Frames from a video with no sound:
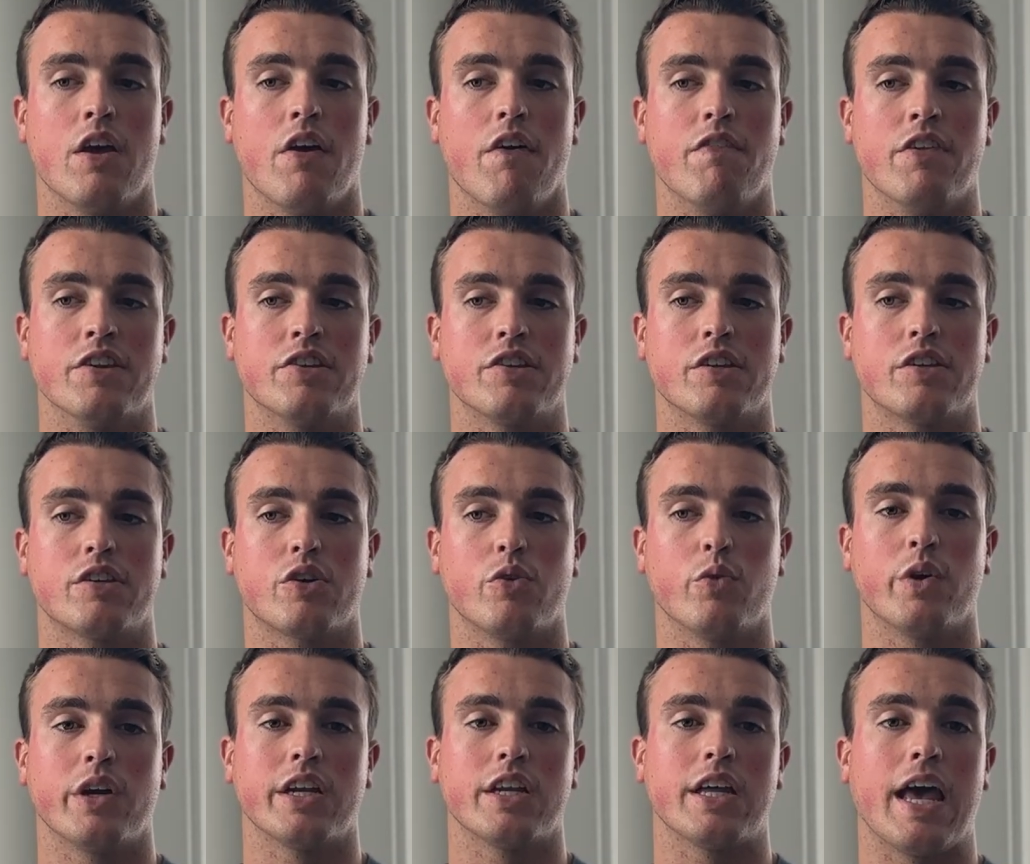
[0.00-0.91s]
This is
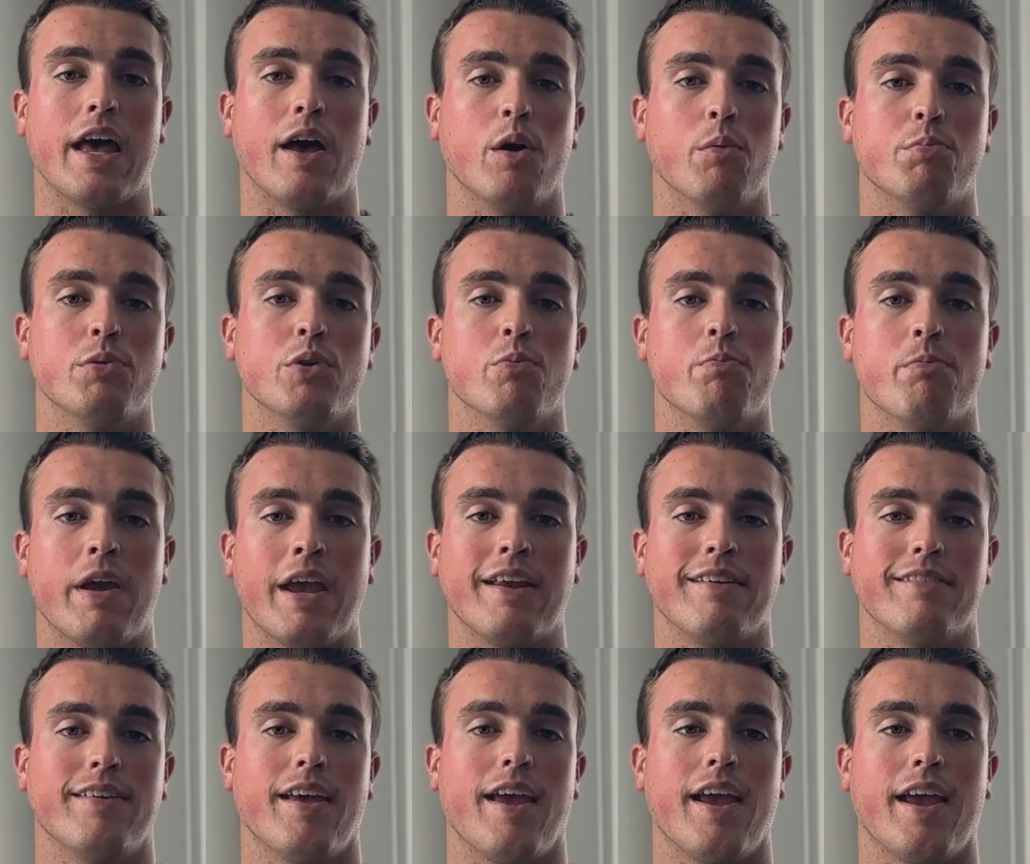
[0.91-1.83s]
going to help you
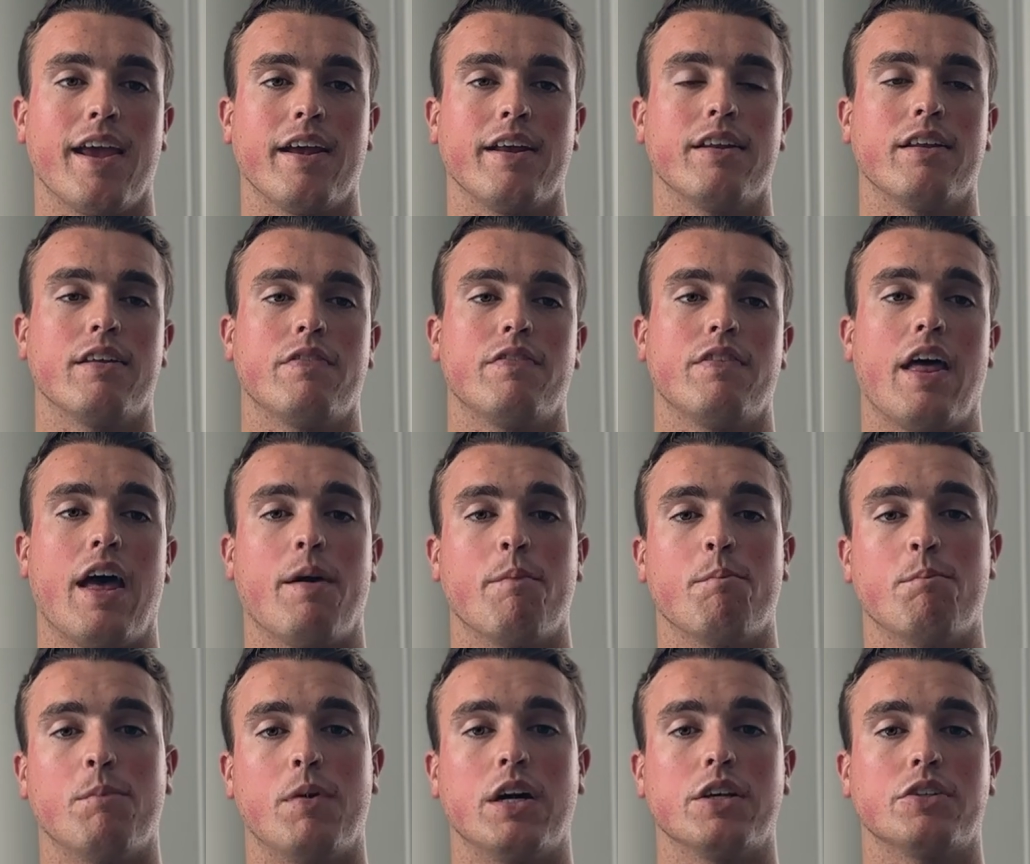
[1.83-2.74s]
maintain
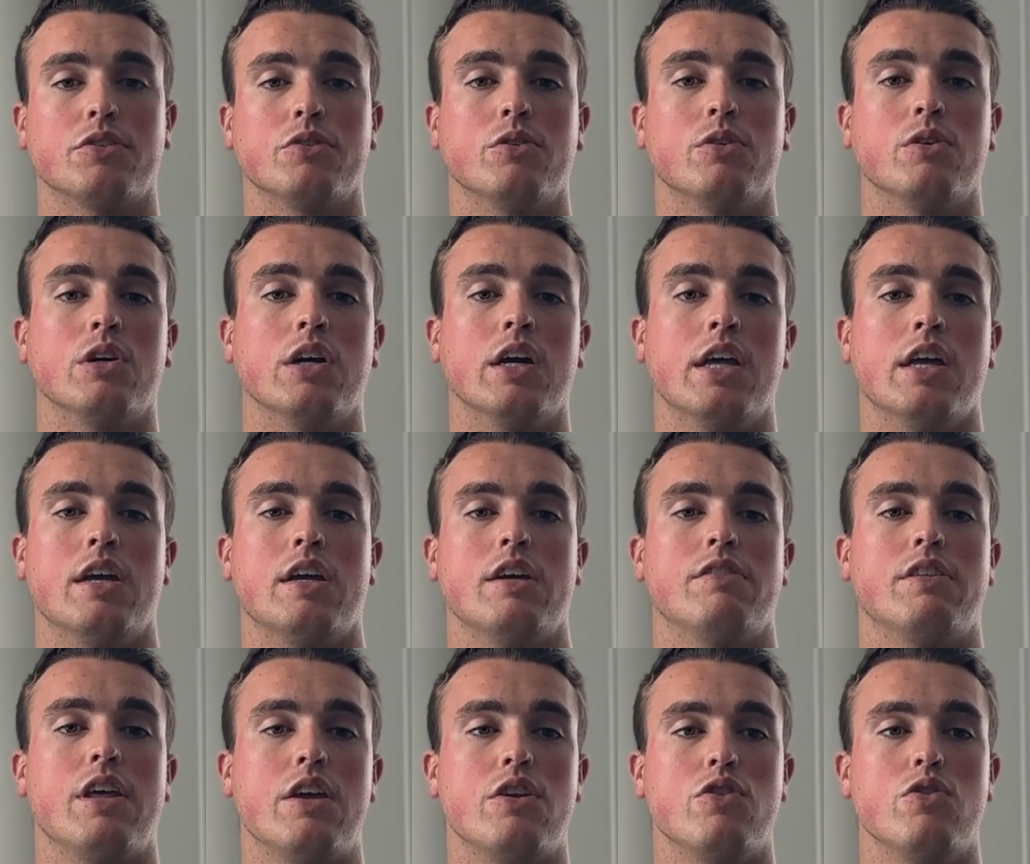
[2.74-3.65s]
that muscle
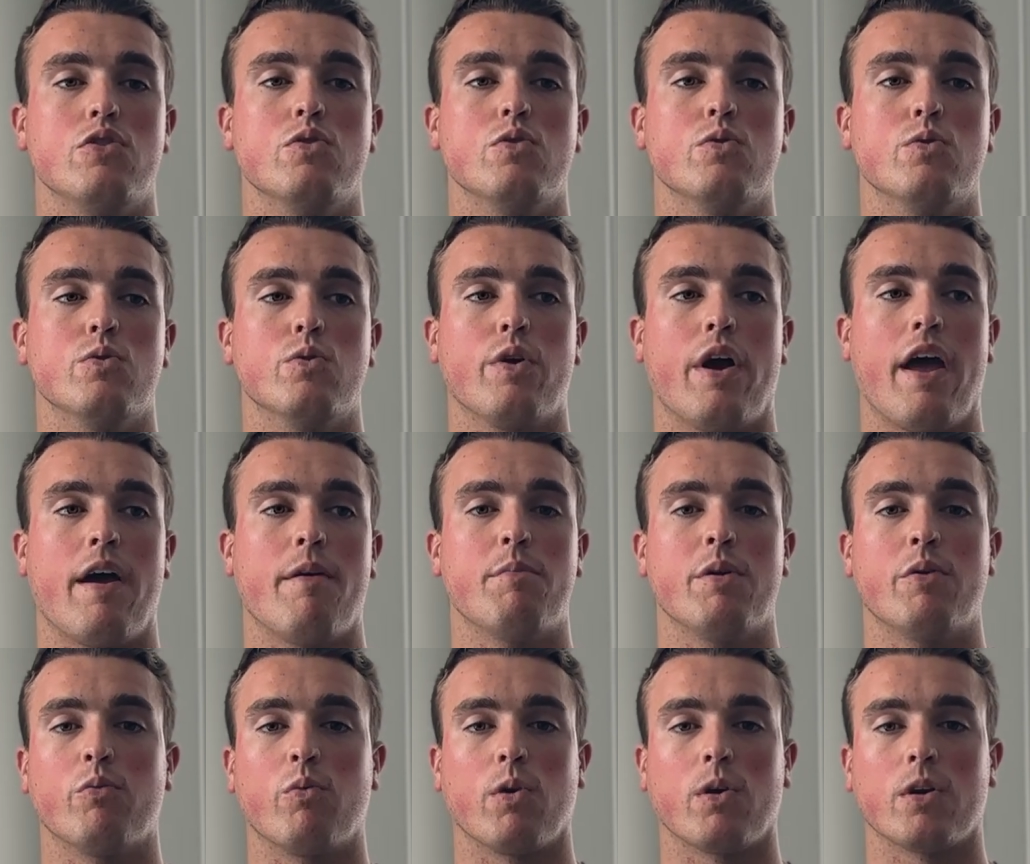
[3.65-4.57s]
that you have
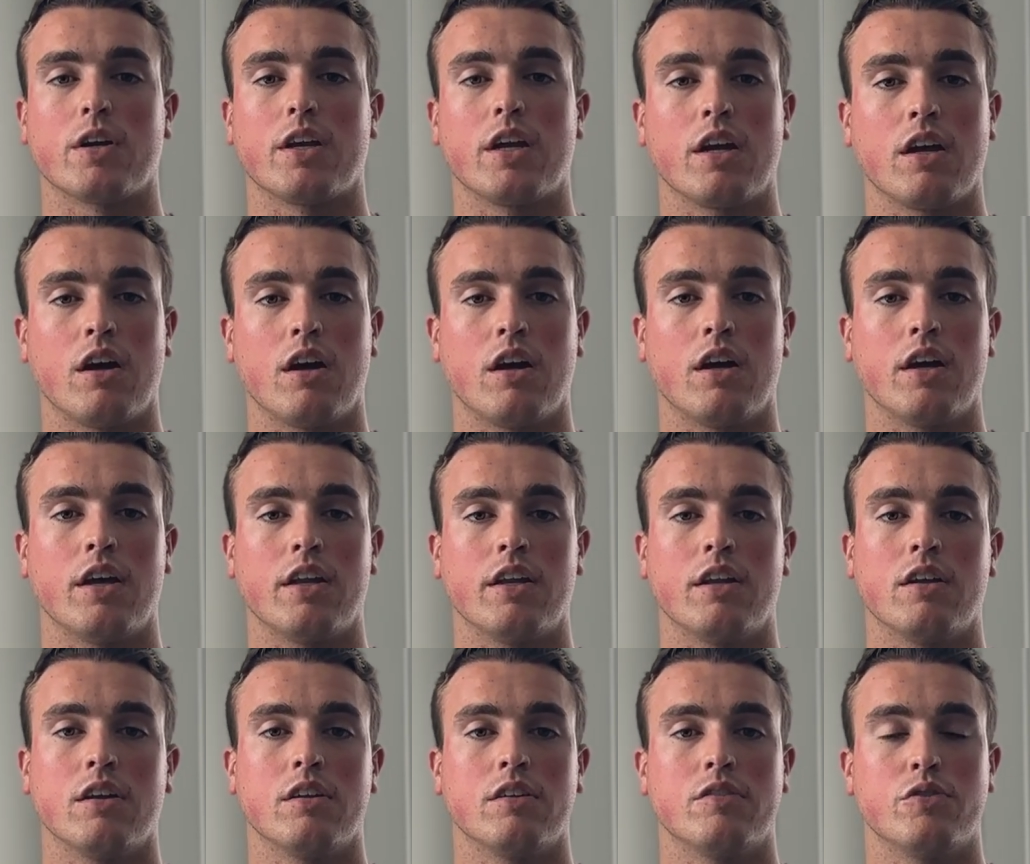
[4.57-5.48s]
been working
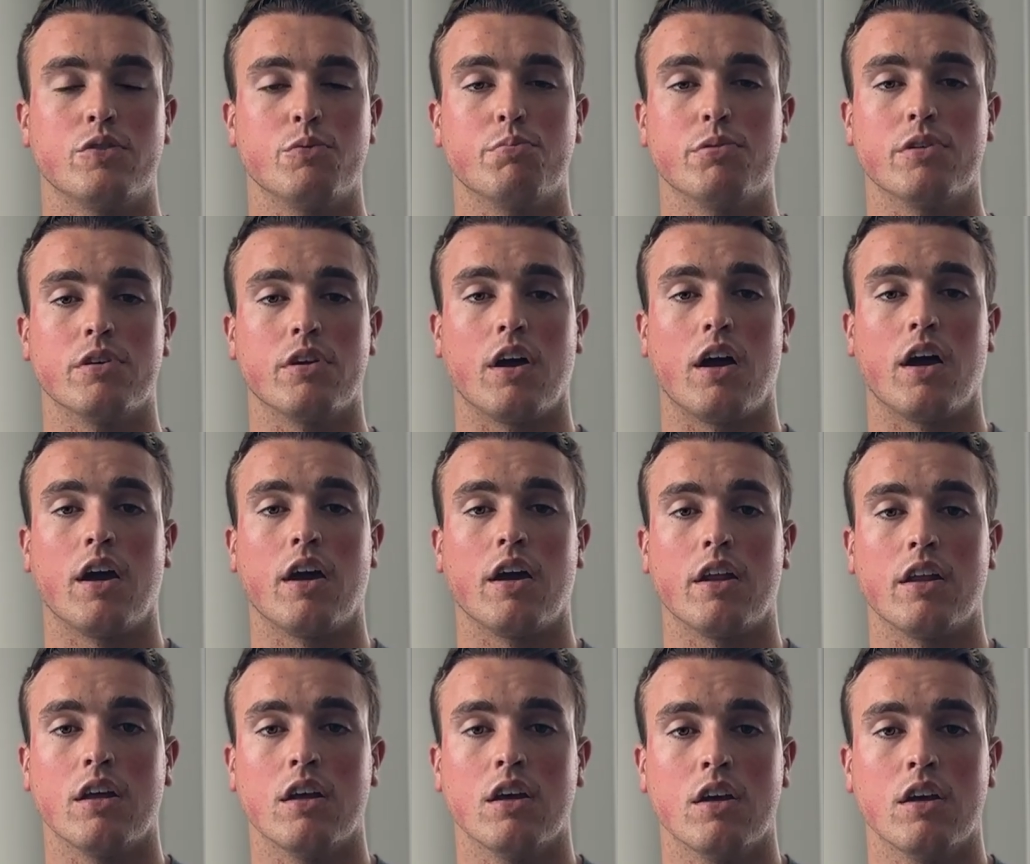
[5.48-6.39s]
on to put on